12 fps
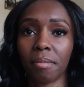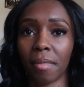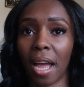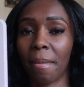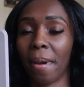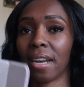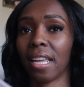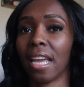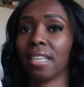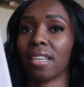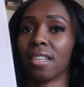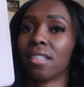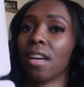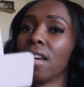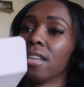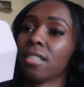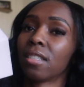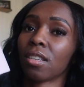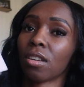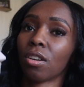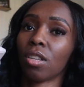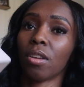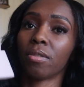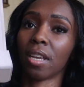iPad case. It does
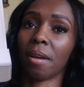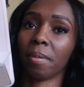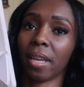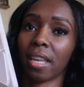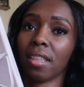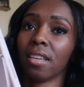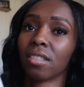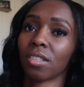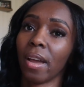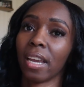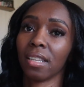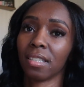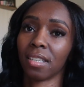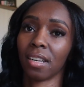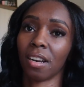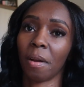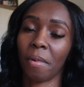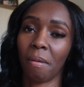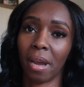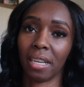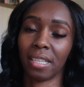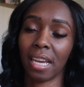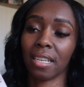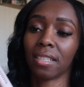close up like this so I can set it up on my
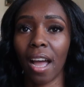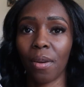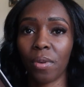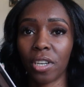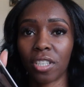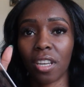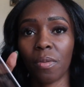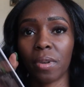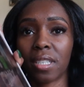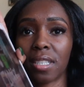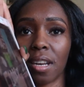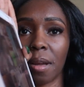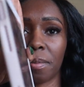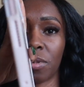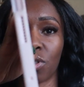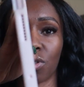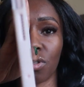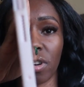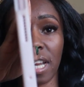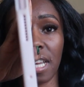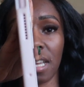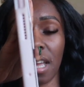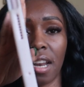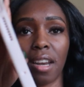desk. I wish that it would sit up
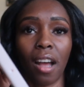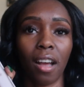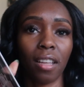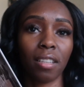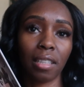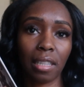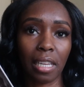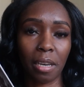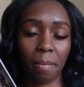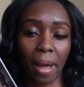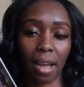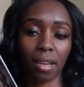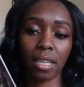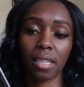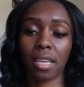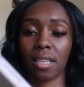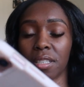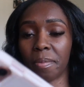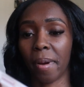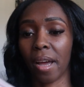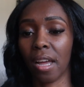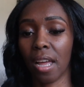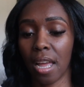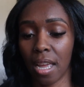straight and not lean back like this,
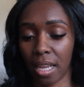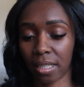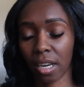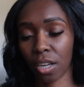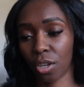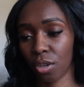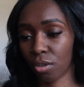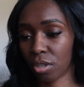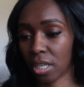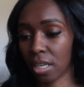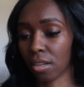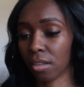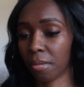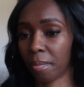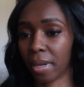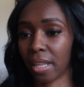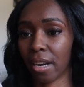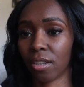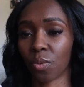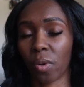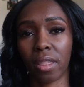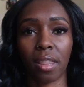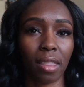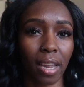but it's not a huge deal. But that is
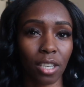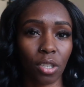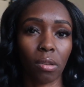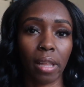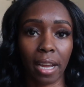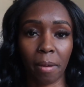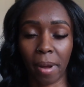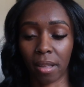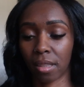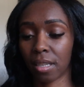one thing that I don't like about